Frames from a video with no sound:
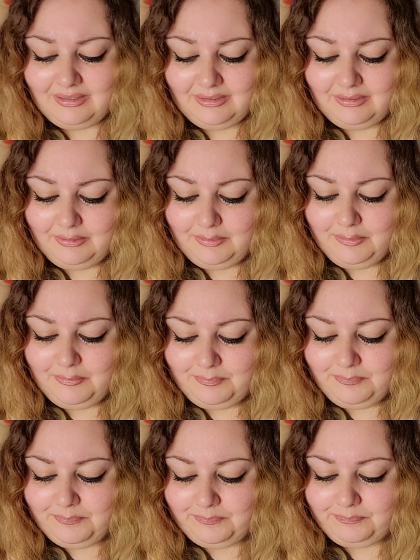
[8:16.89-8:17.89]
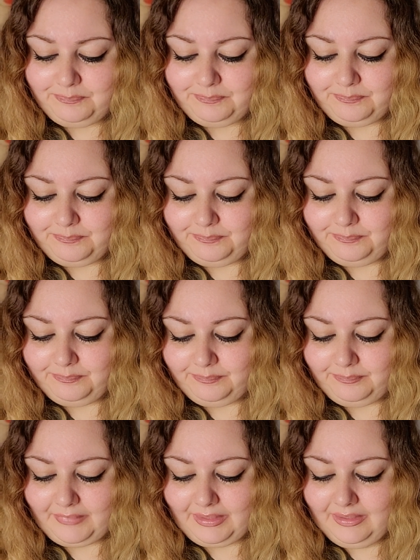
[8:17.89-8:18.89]

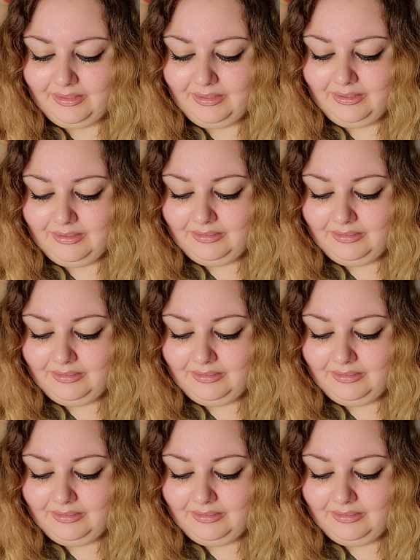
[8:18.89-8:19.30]
(no one is talking)